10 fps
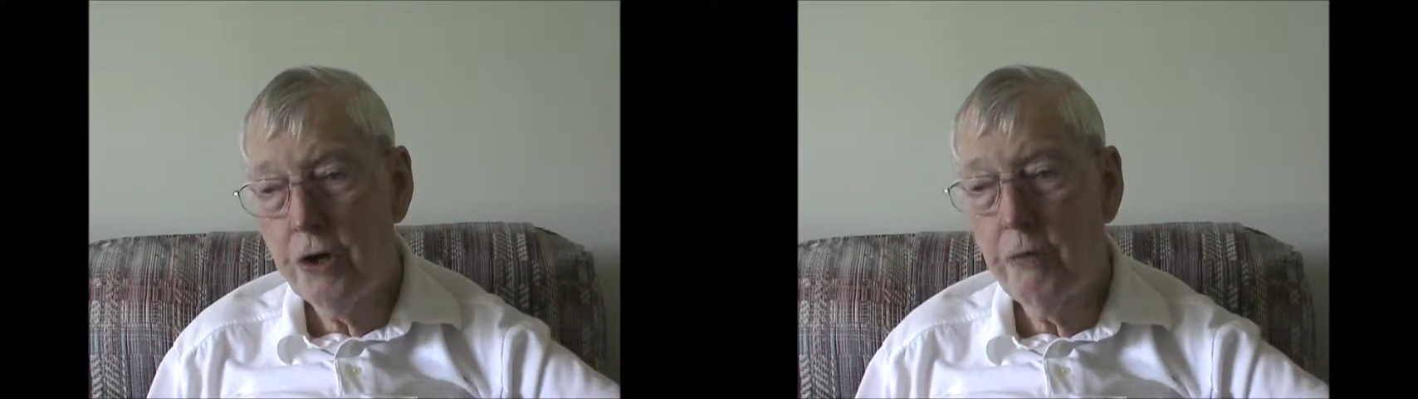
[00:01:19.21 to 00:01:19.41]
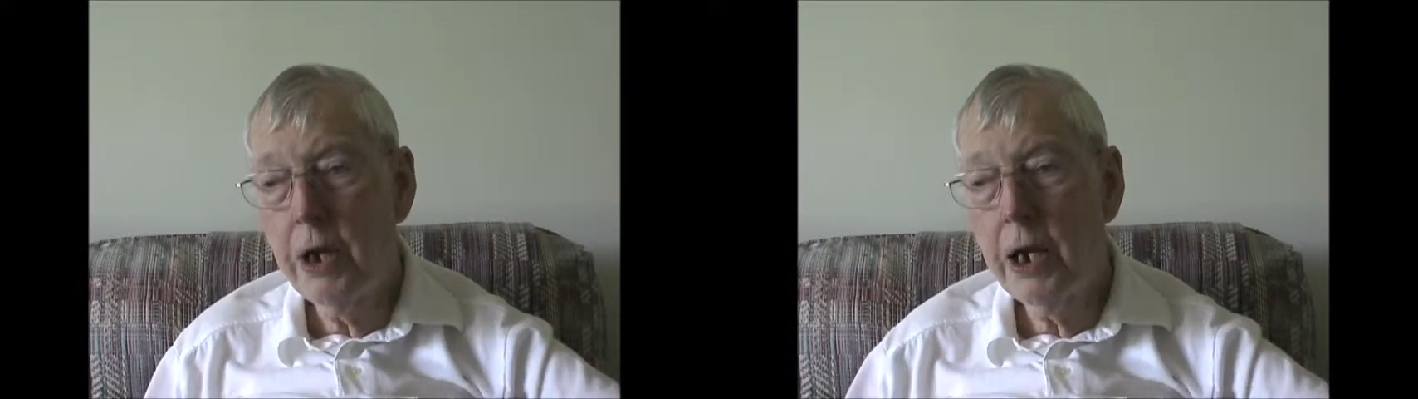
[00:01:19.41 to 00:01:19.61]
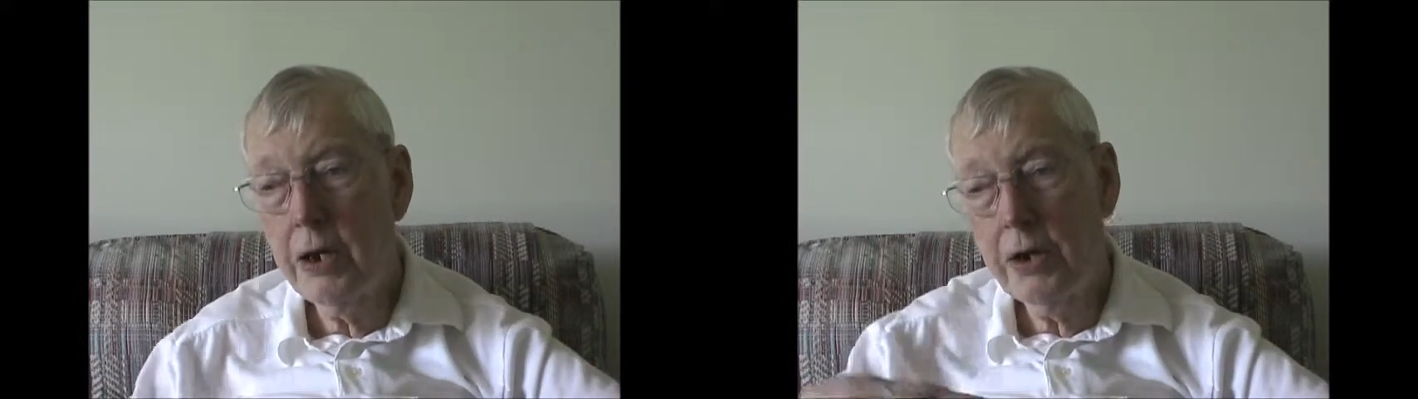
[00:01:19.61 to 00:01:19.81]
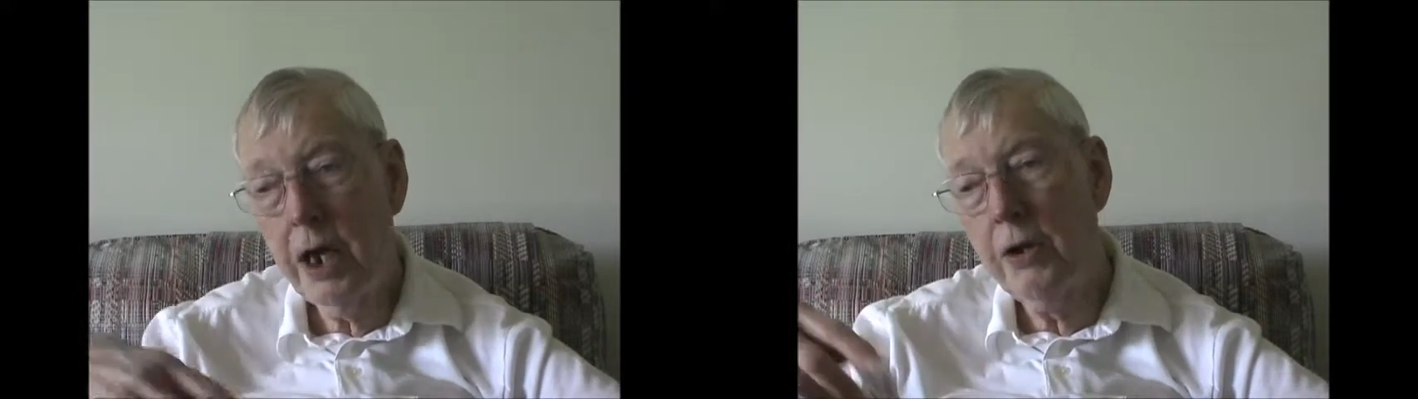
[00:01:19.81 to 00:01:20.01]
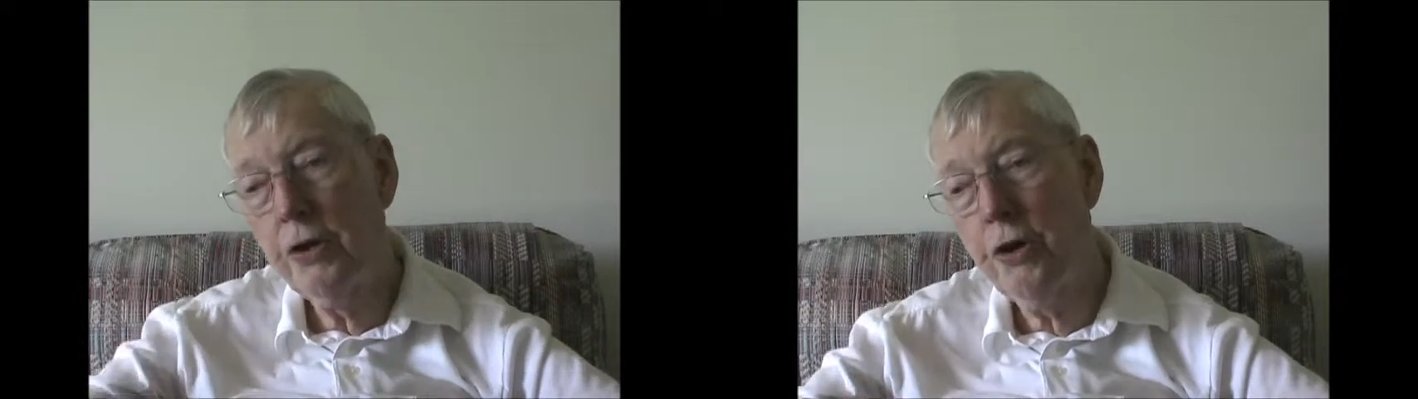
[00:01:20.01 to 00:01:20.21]
and we'd
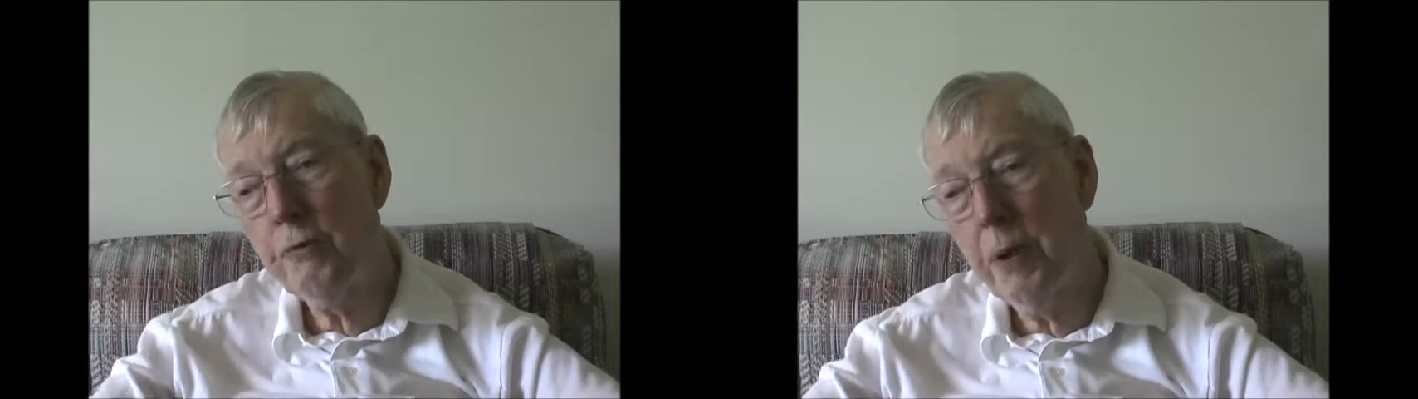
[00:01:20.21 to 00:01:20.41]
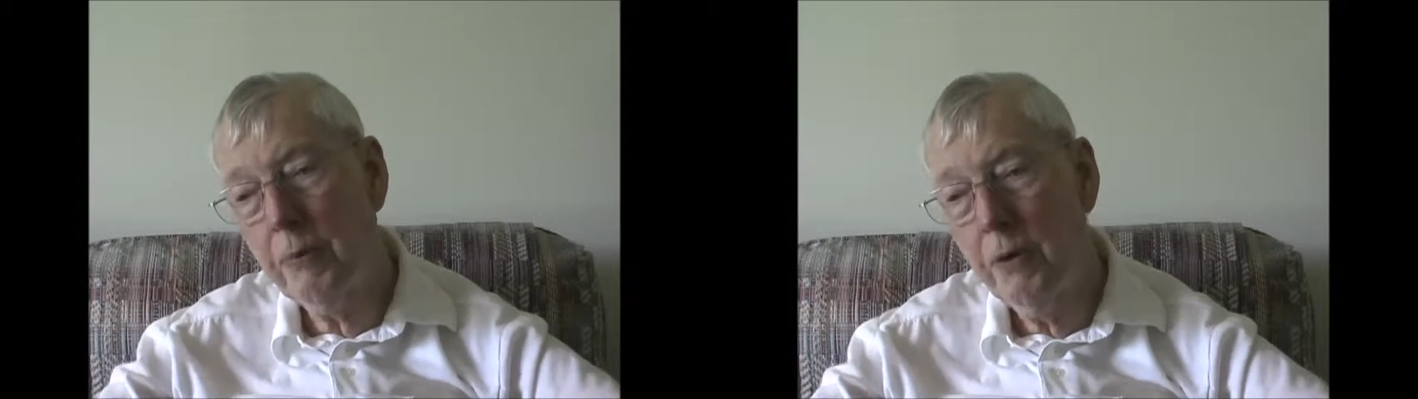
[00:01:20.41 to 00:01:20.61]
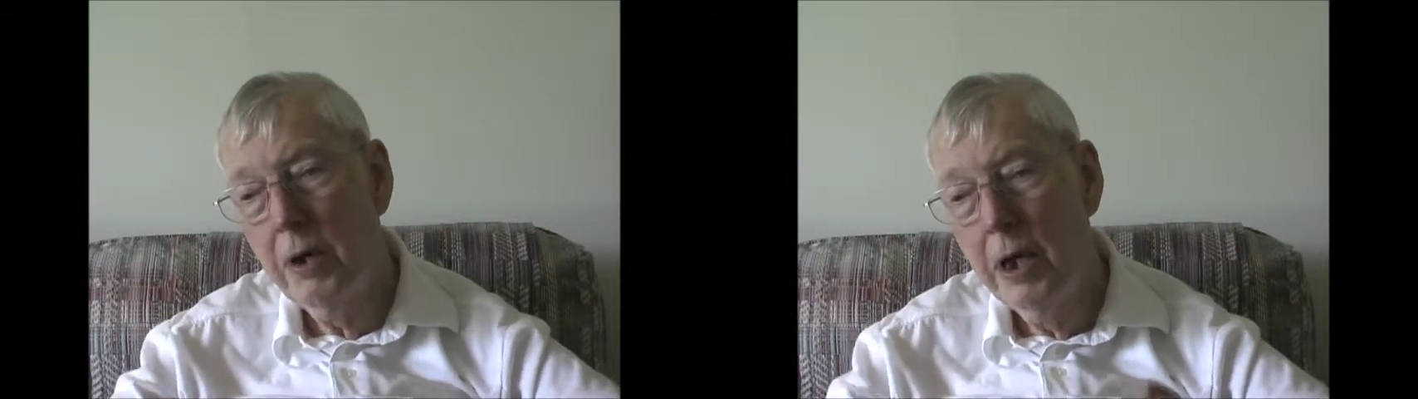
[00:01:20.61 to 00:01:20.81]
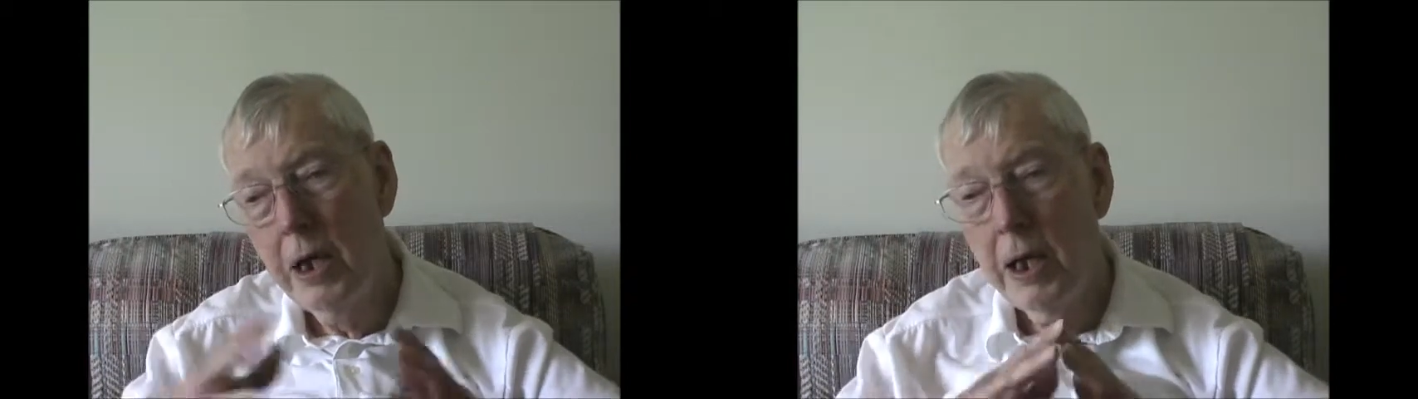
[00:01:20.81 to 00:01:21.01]
entertain the church people.